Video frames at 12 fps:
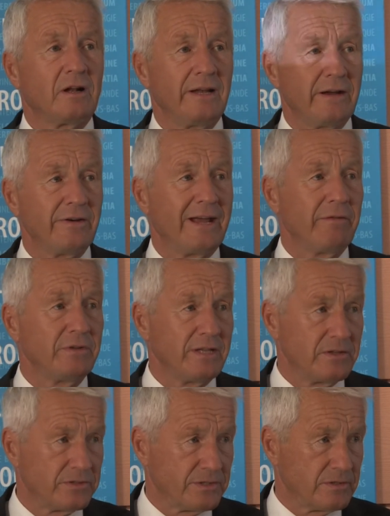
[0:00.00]
clear
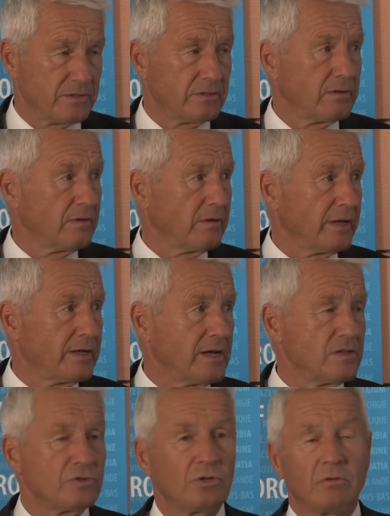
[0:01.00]
evidences
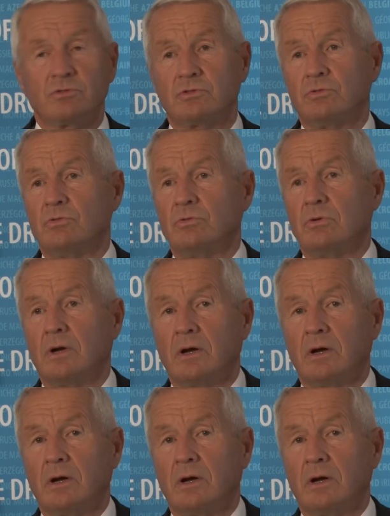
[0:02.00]
against those who